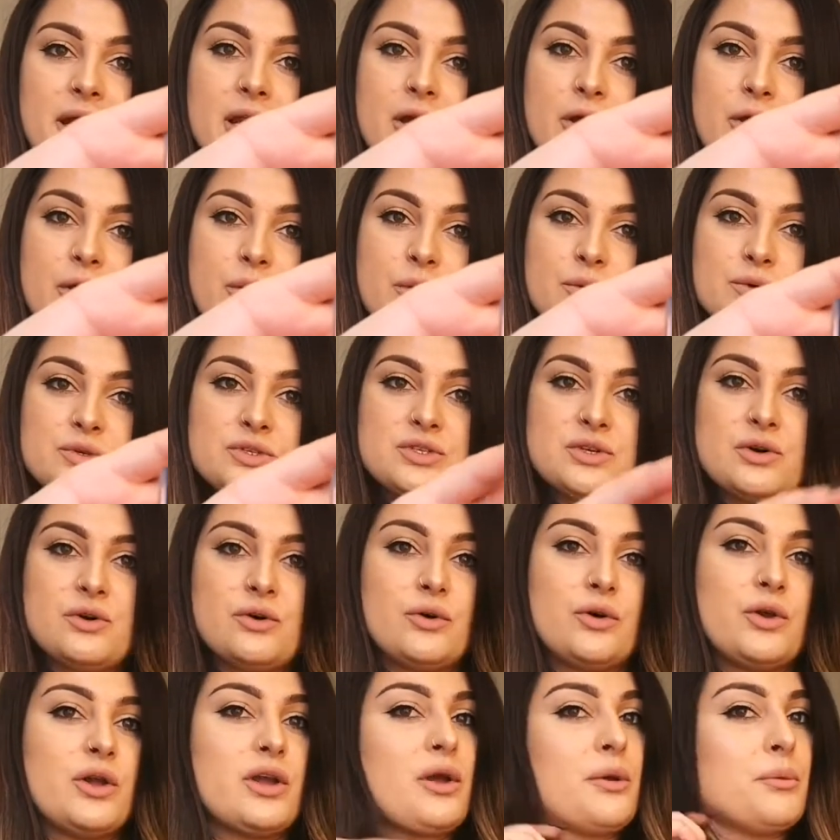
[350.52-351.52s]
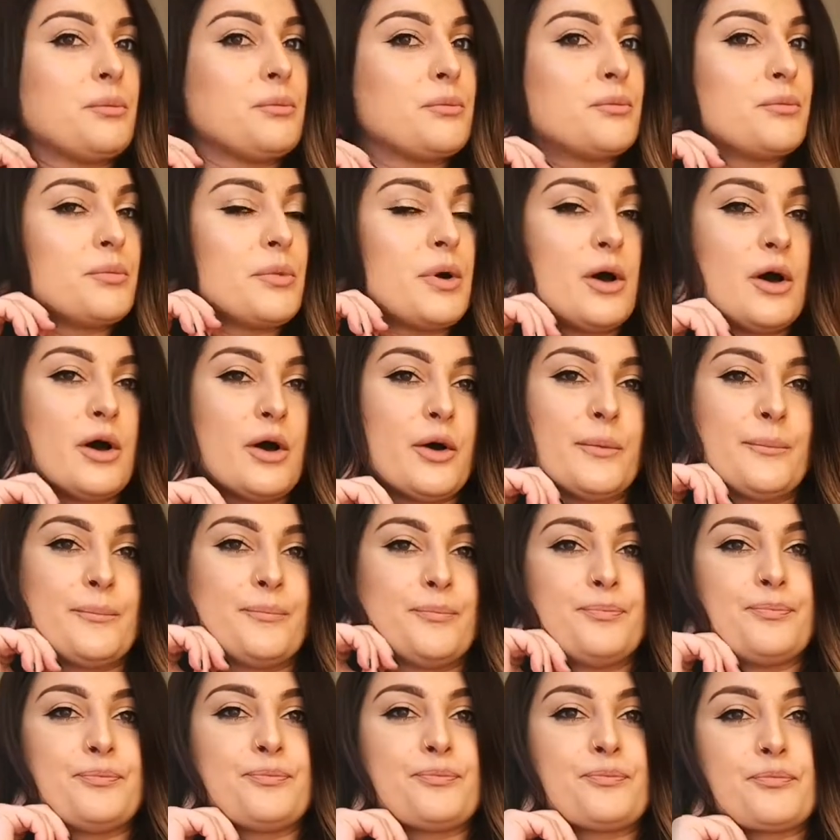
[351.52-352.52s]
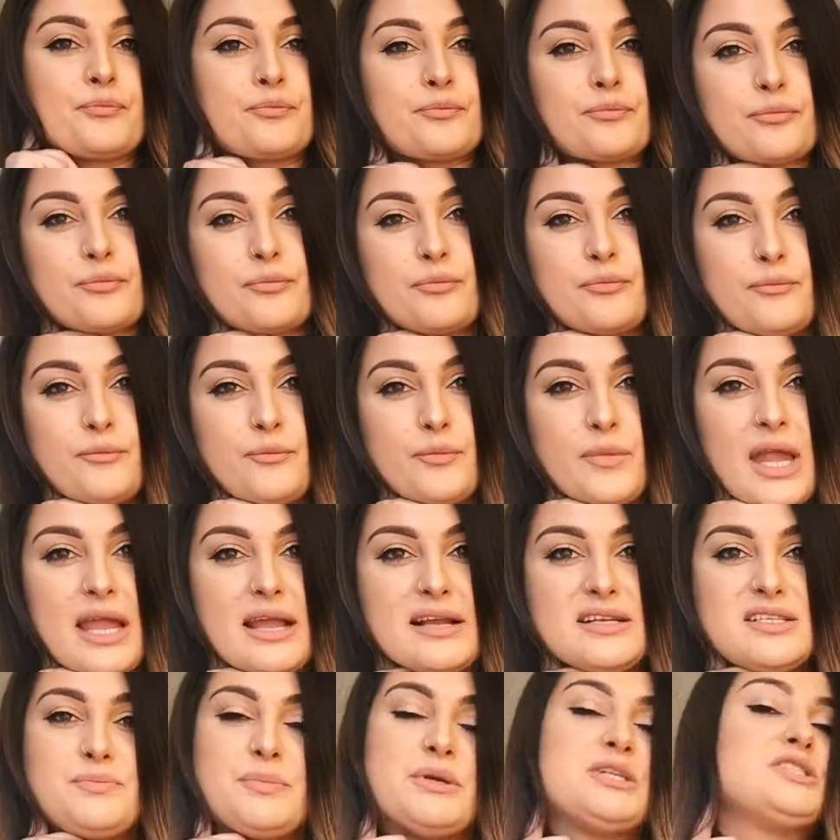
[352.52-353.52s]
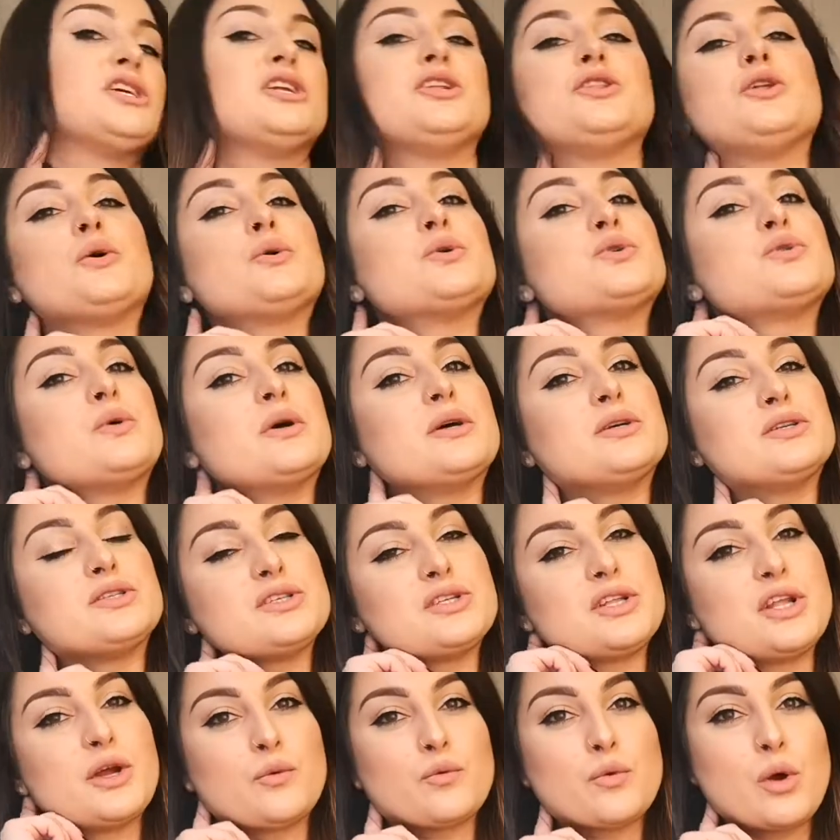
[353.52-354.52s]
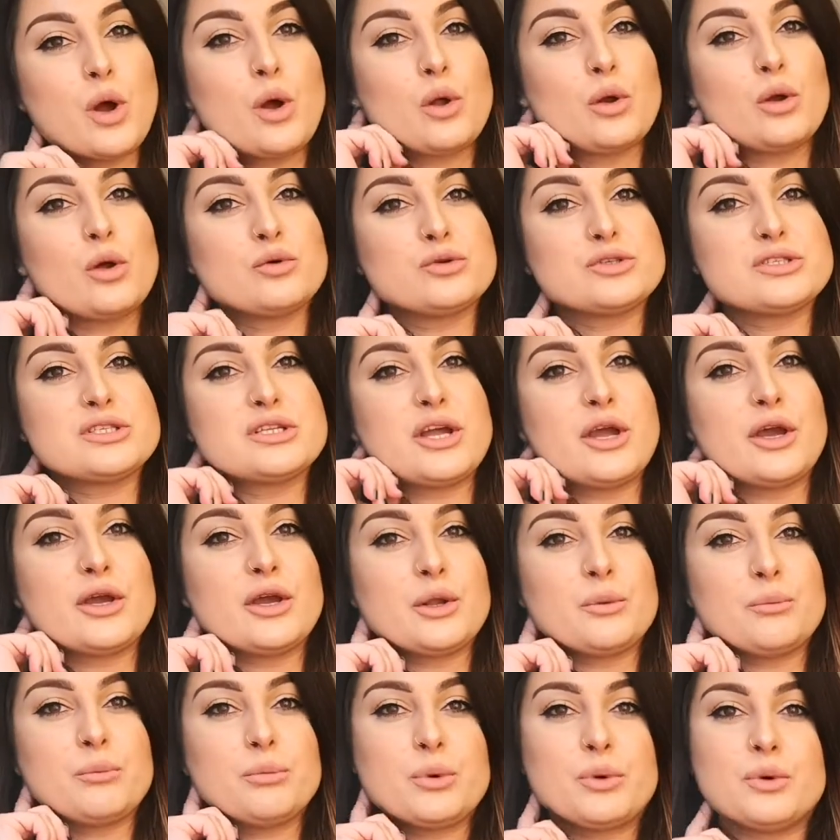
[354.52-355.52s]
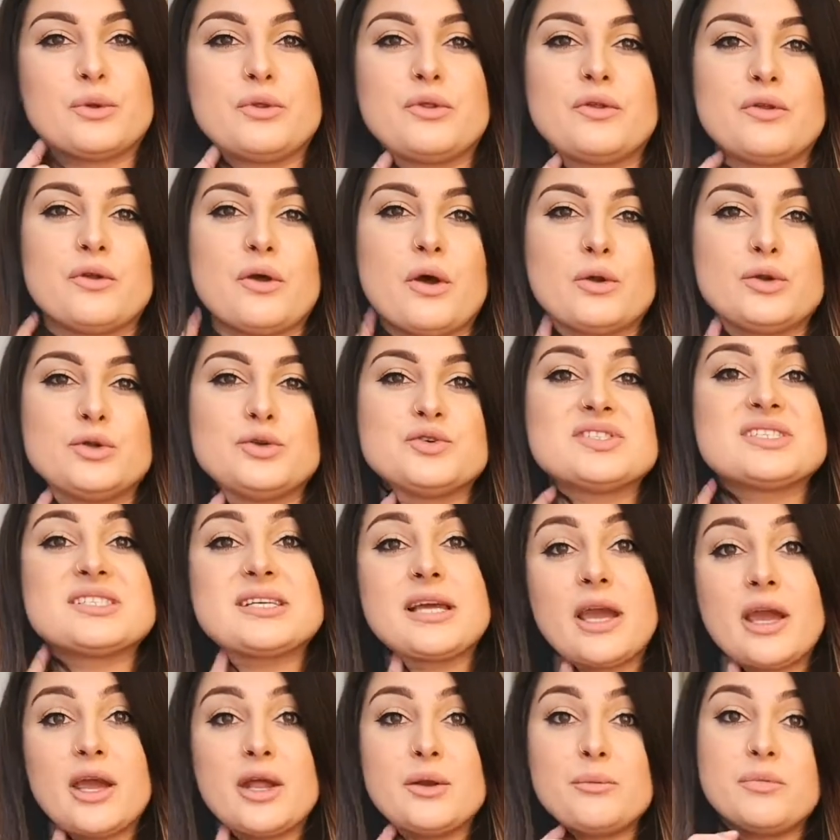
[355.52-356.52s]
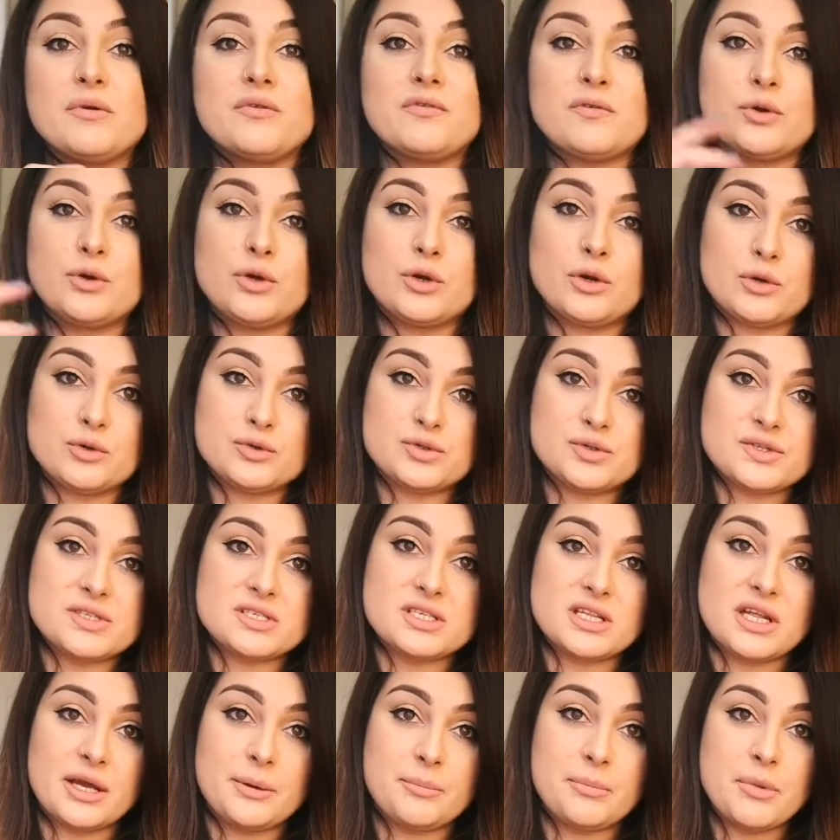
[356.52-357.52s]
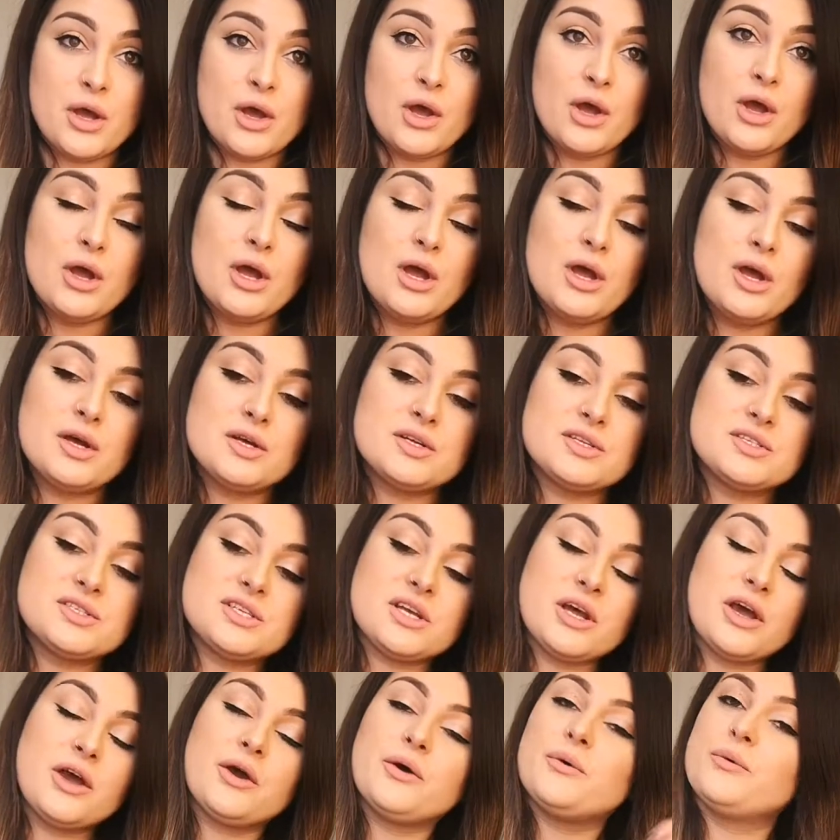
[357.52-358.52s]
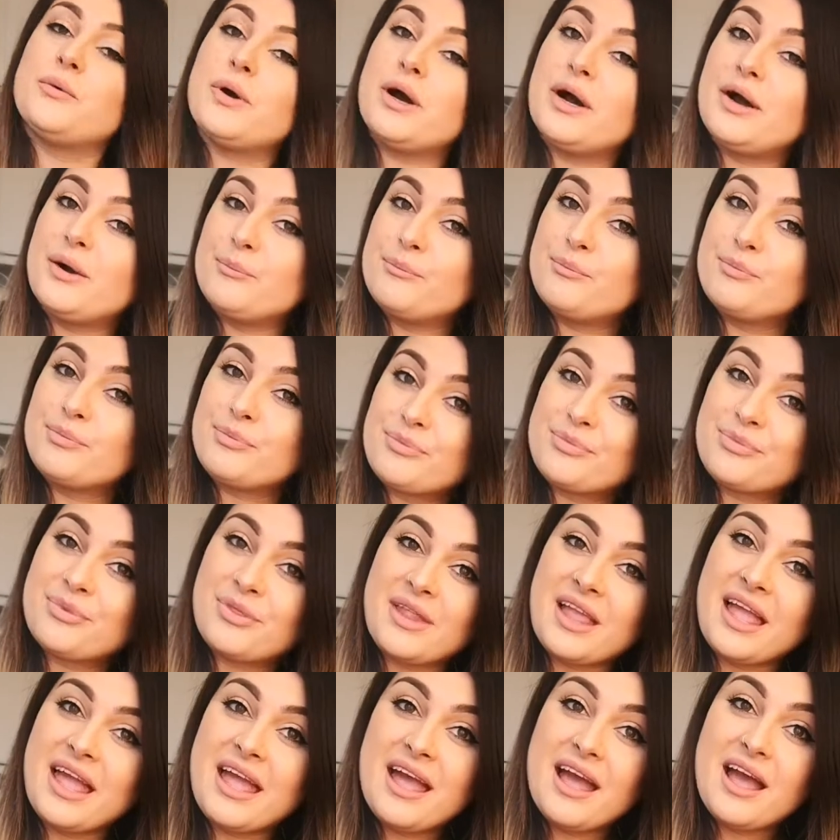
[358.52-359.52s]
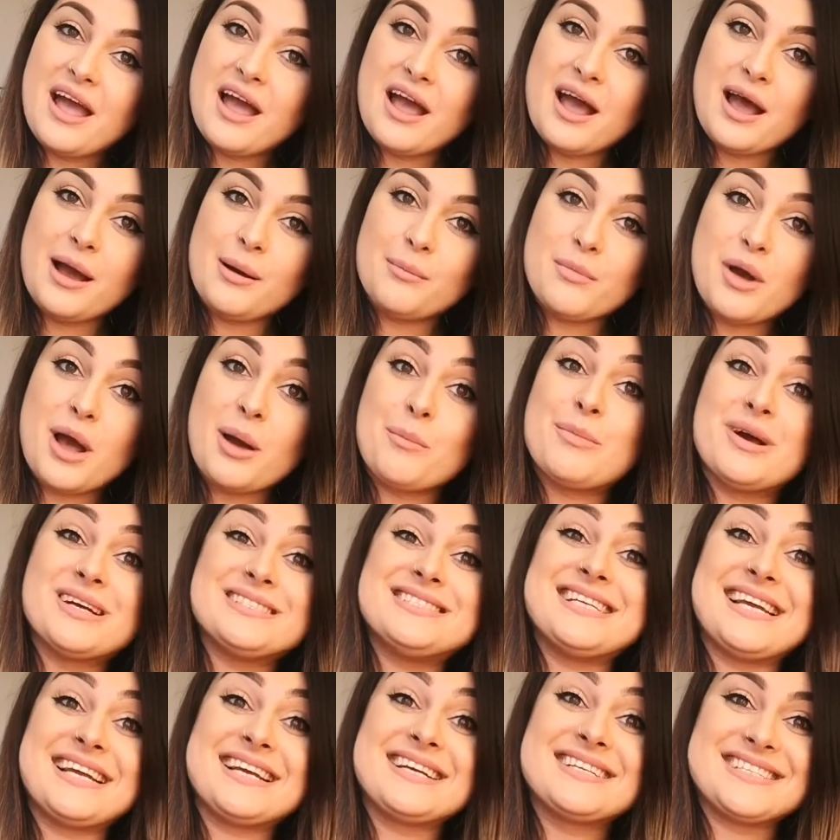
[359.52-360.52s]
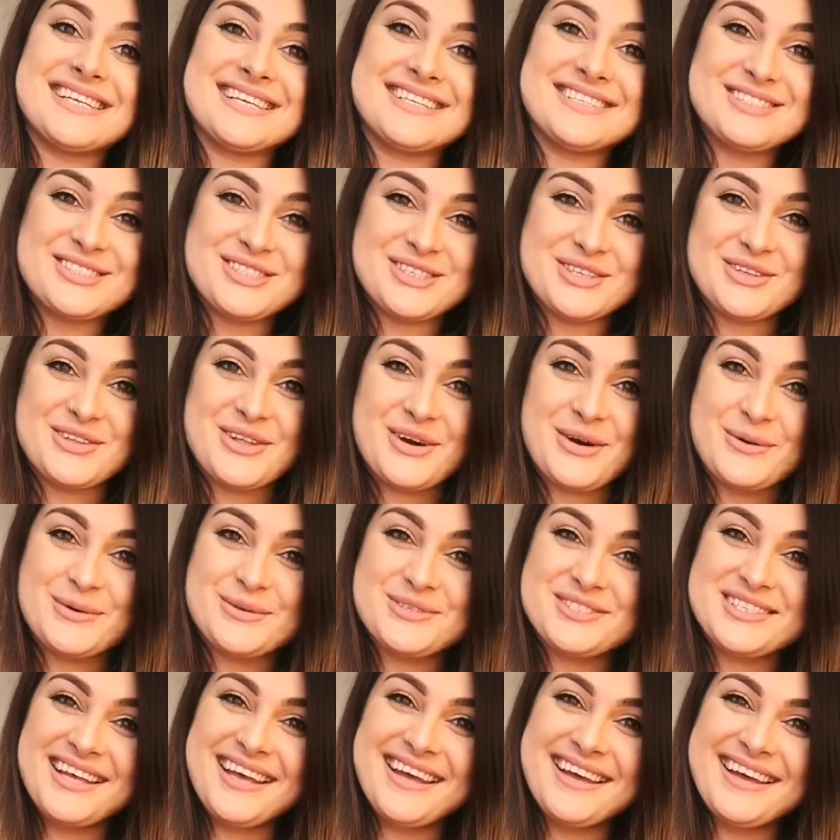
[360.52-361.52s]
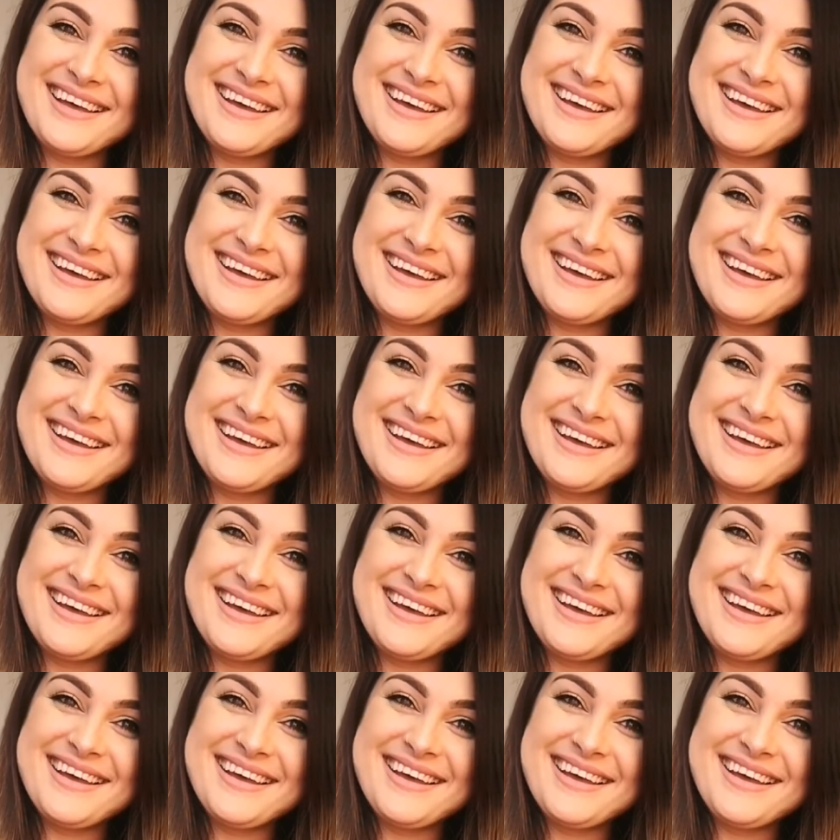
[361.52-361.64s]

pillows or you can, um, especially those ones, the roll-ons that you can put on your skin before you go to sleep. So um, I'm, I'm addicted to those.